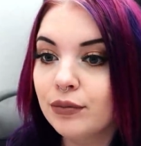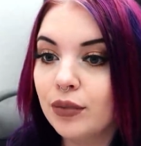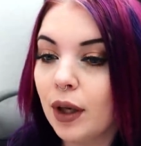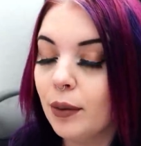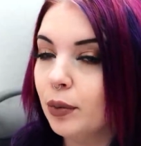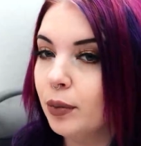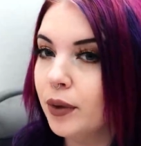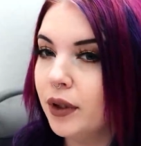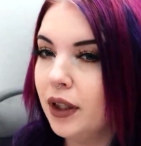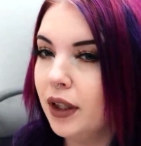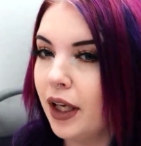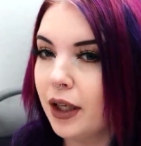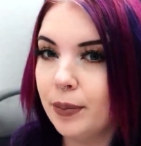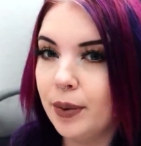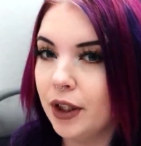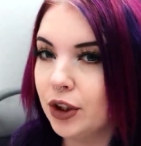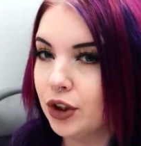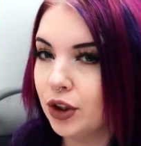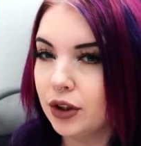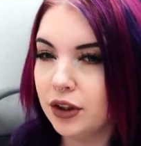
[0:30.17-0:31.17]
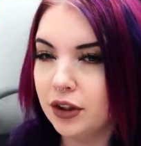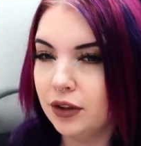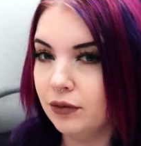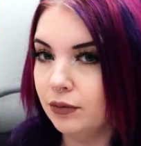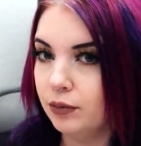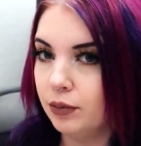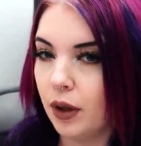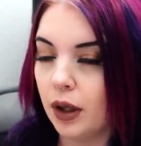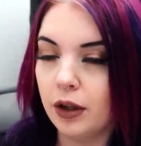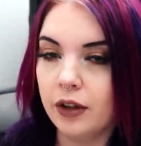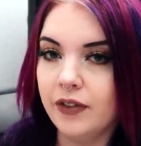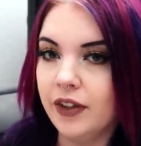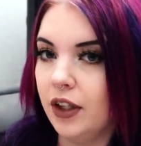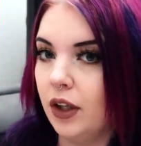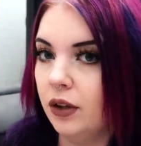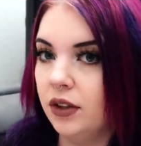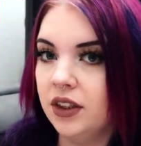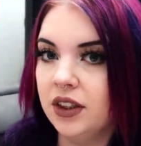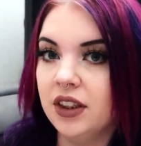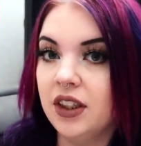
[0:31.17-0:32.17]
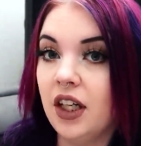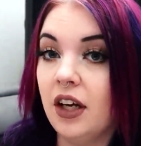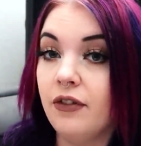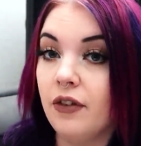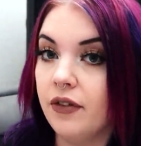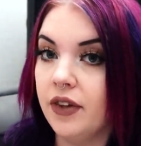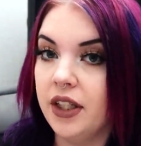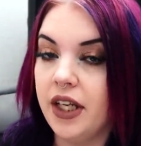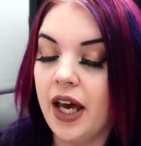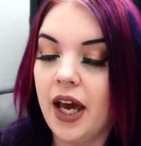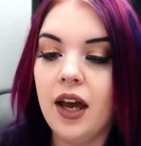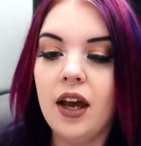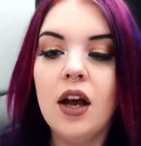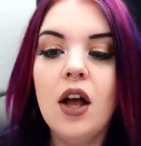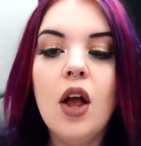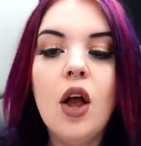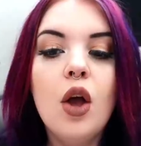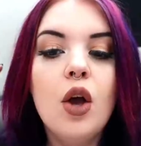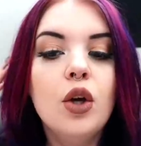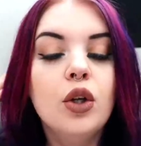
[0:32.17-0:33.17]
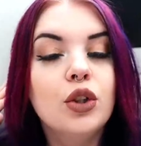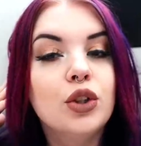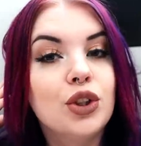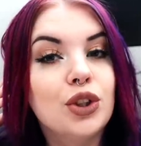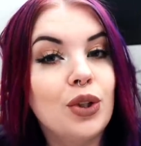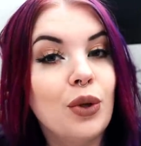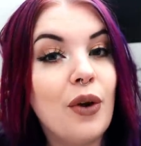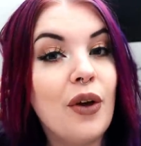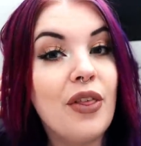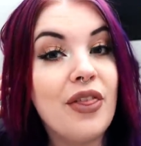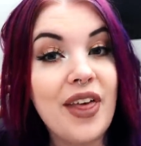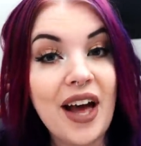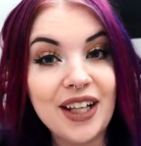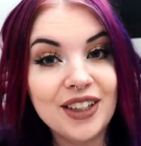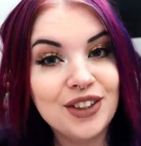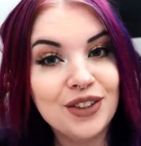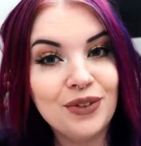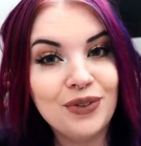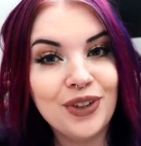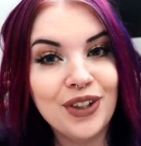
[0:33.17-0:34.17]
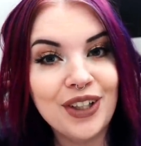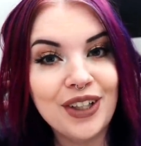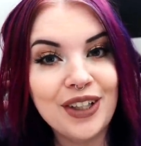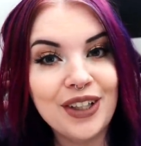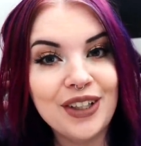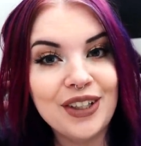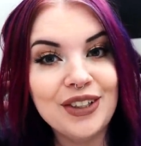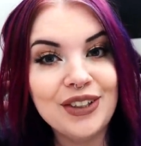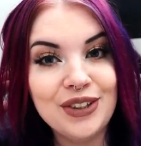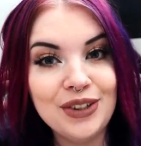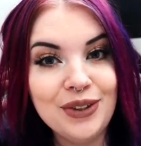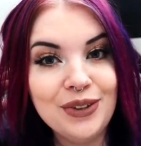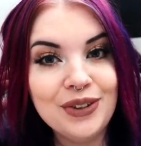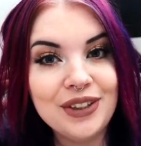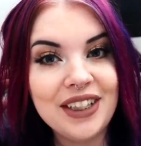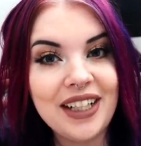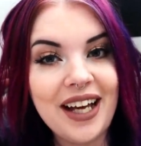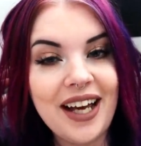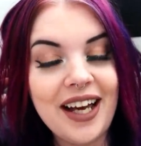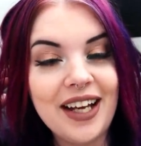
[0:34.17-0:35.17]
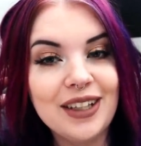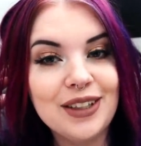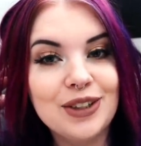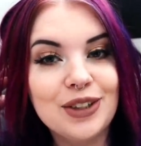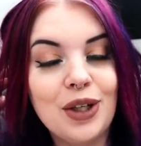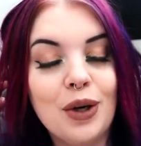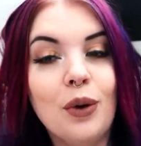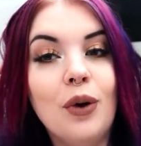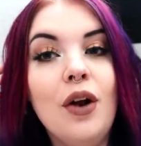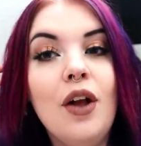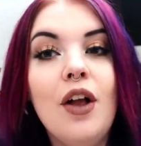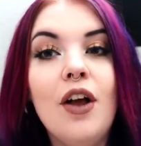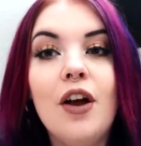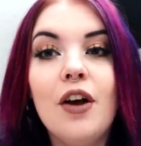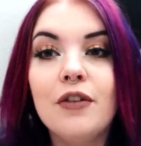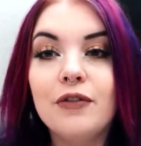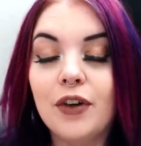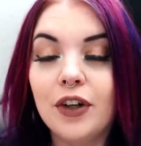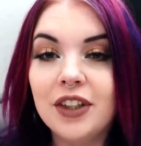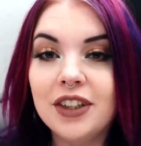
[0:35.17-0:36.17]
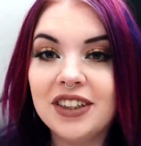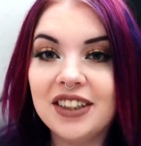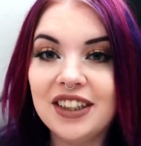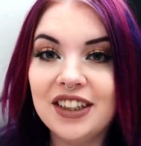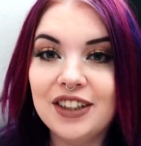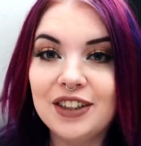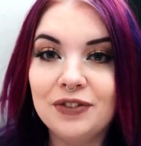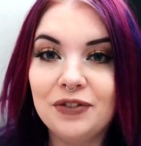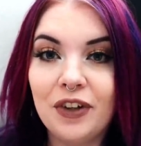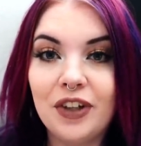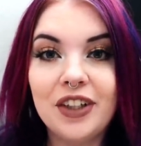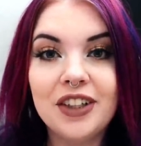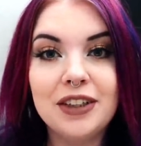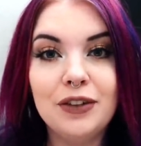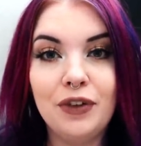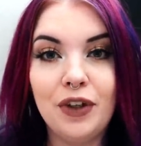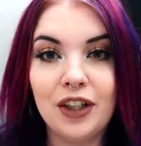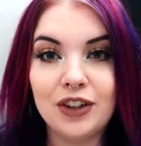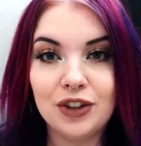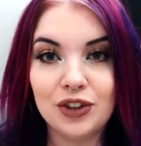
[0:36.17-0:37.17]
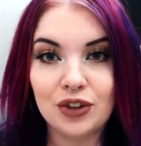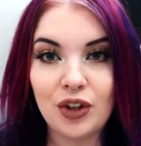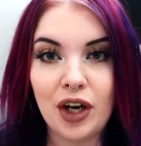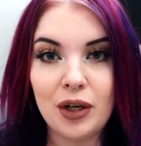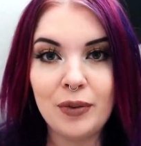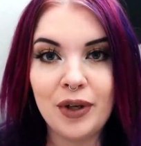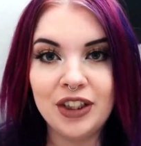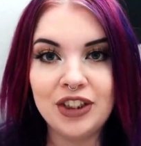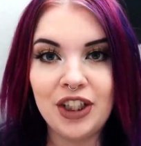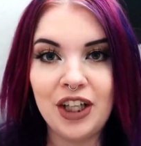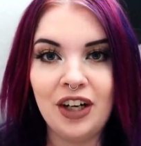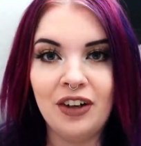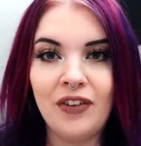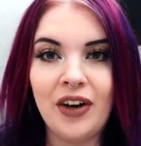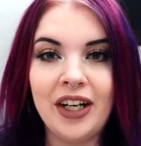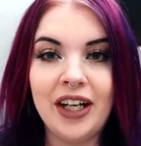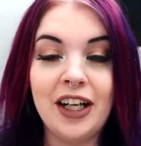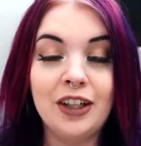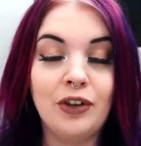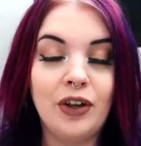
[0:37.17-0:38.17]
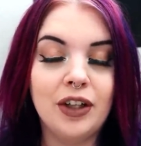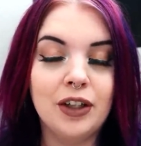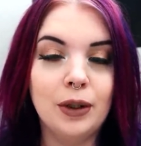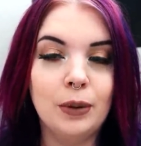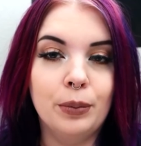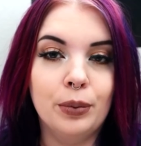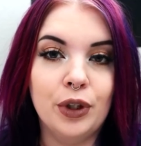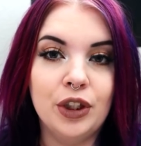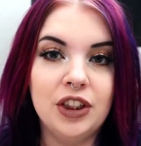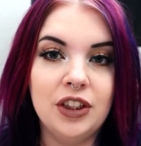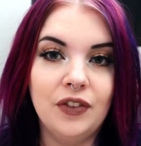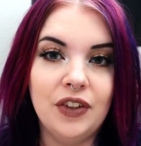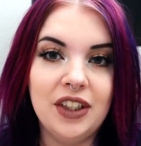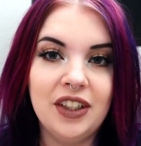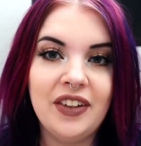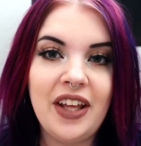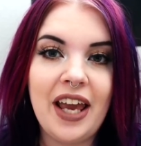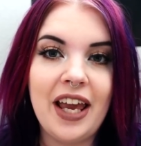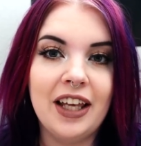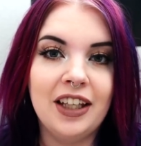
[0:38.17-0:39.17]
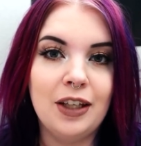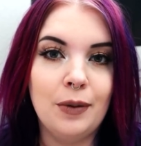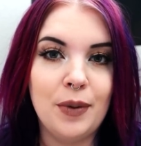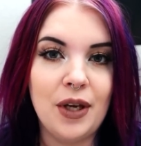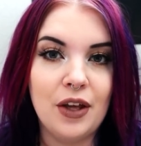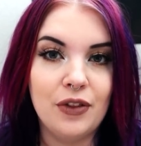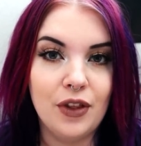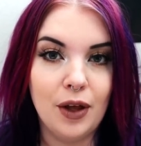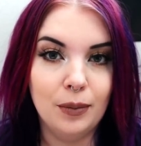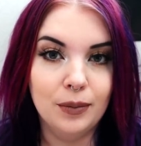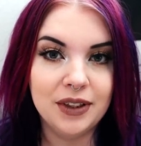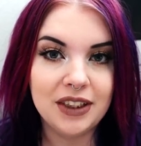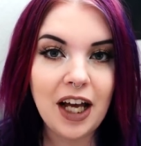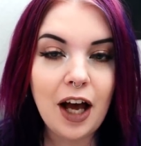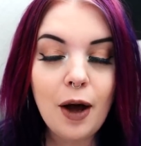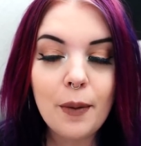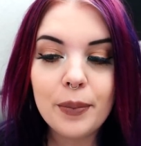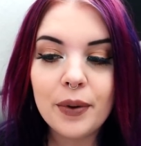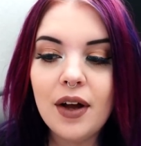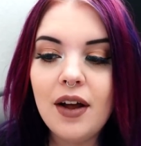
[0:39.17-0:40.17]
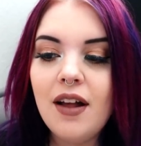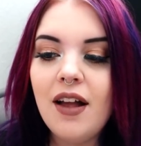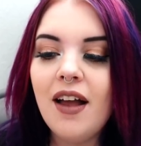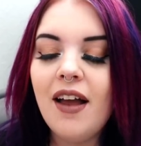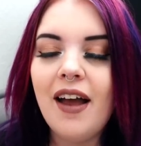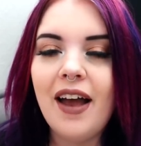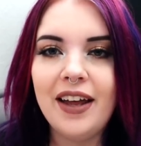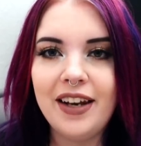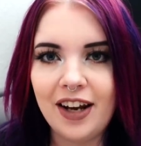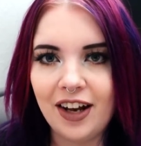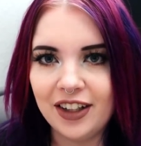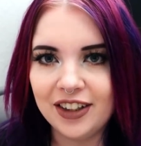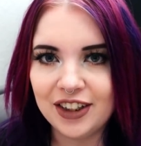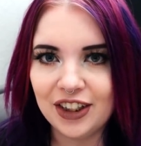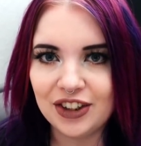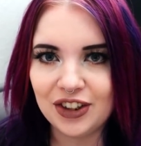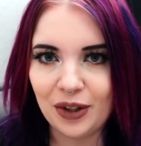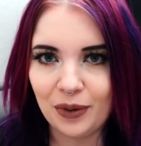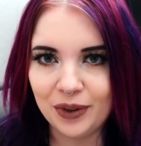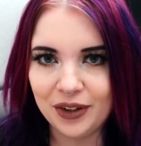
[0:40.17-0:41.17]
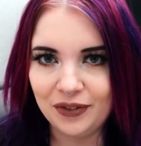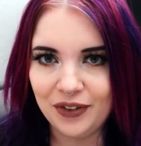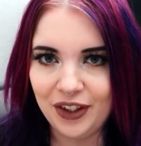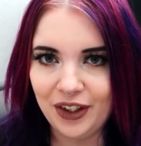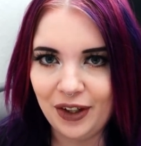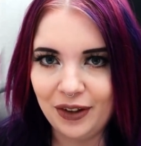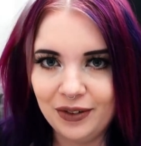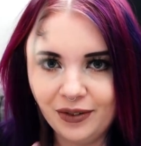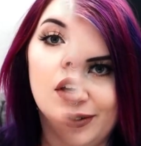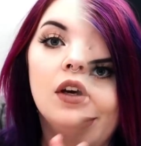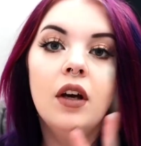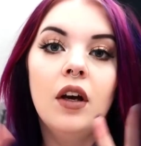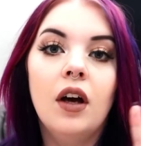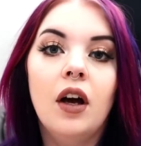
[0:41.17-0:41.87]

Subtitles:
Probably like pictures and probably videos and stuff of the day. So that's what we're gonna do today. So first things first, if you're not subscribed to my channel already, I greatly appreciate if you did it and give me a thumbs up. And now let's get started with the video.